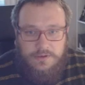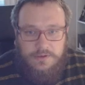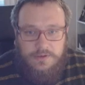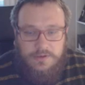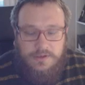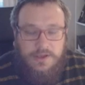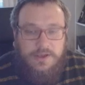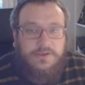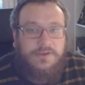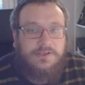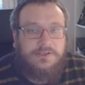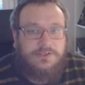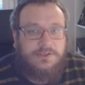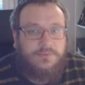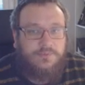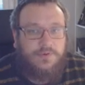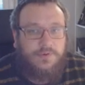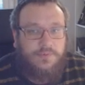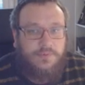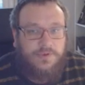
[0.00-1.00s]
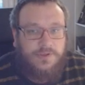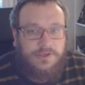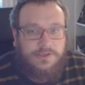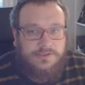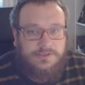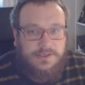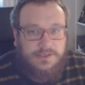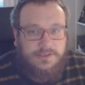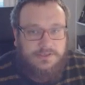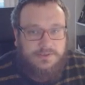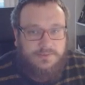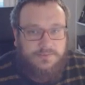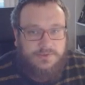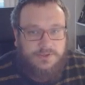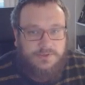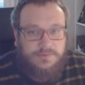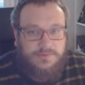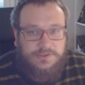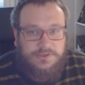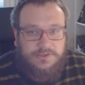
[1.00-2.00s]
Yeah, this is a problem with Inkscape.
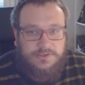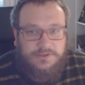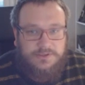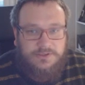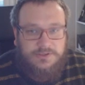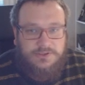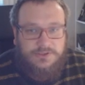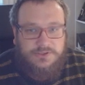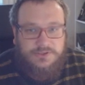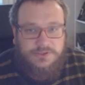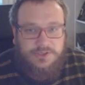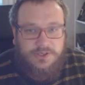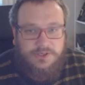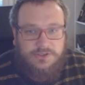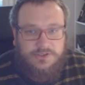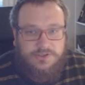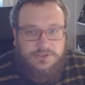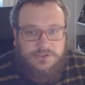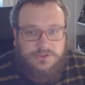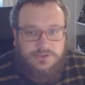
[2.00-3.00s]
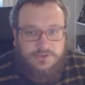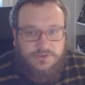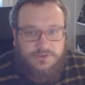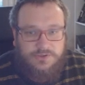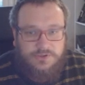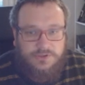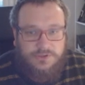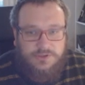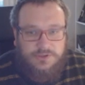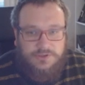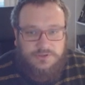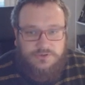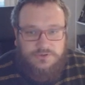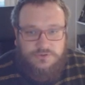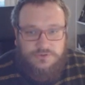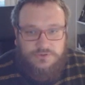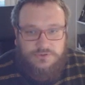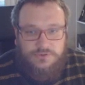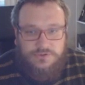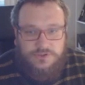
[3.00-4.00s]
Sometimes it just decides not to
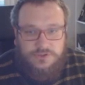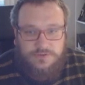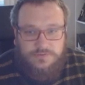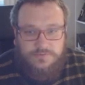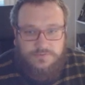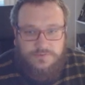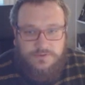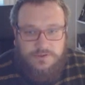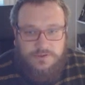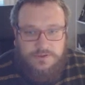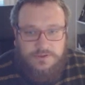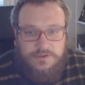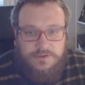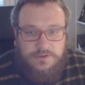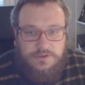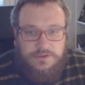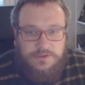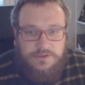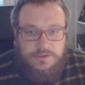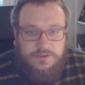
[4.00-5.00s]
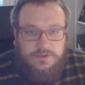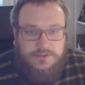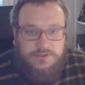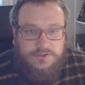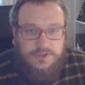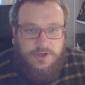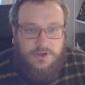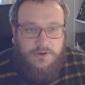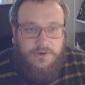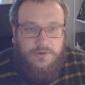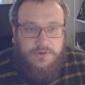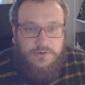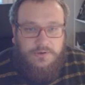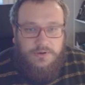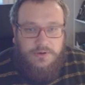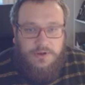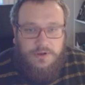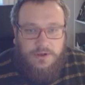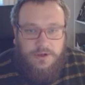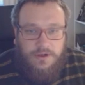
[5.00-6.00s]
draw stuff. So
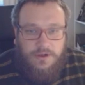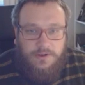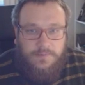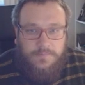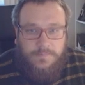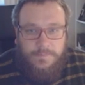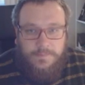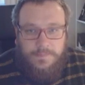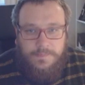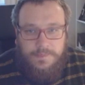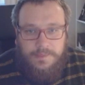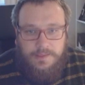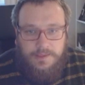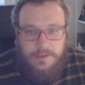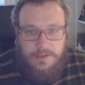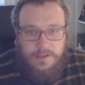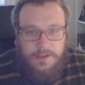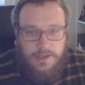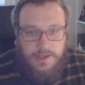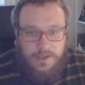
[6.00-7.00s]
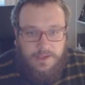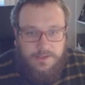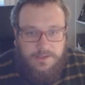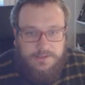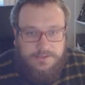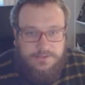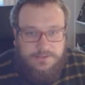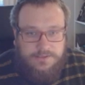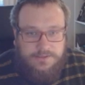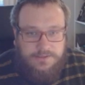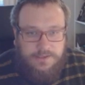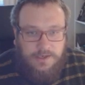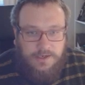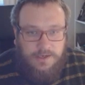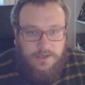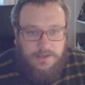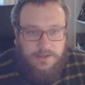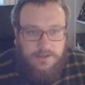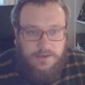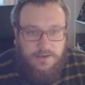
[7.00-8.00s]
yeah, this is
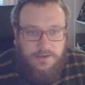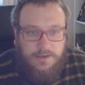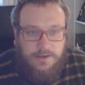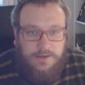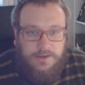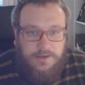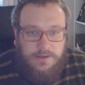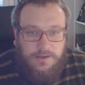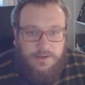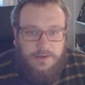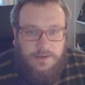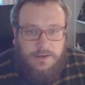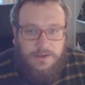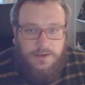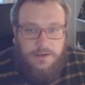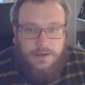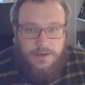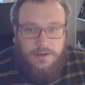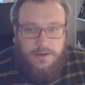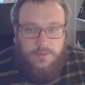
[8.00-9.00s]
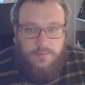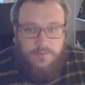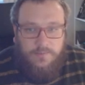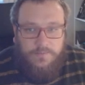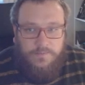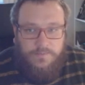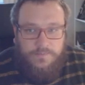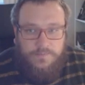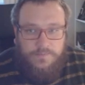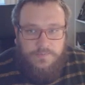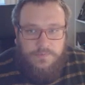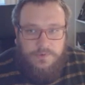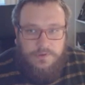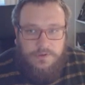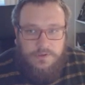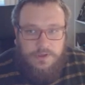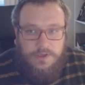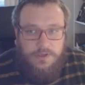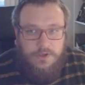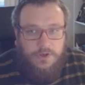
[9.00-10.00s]
like
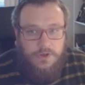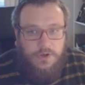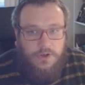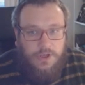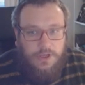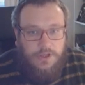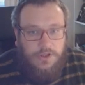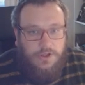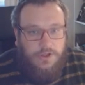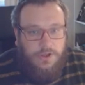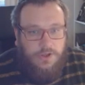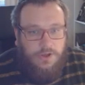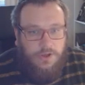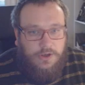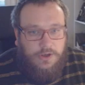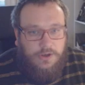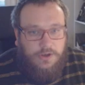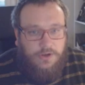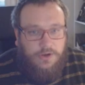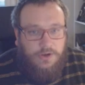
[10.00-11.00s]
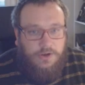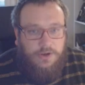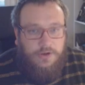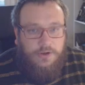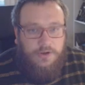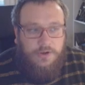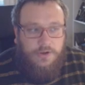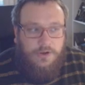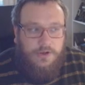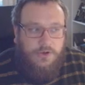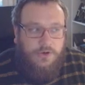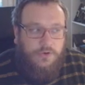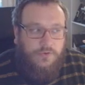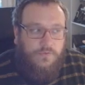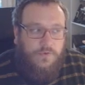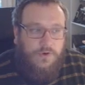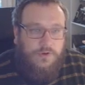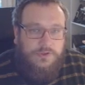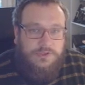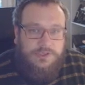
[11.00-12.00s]
in your
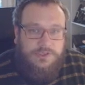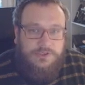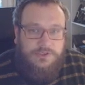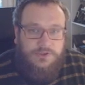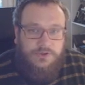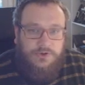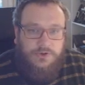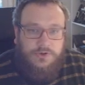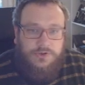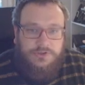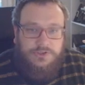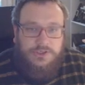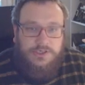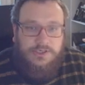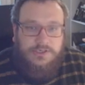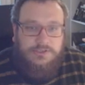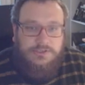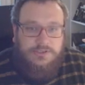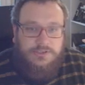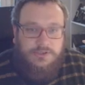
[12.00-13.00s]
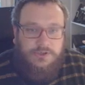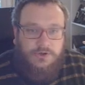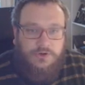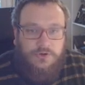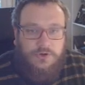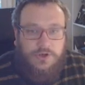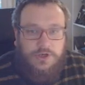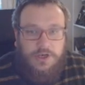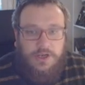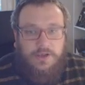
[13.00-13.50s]
roll decks, in your contact list, you can like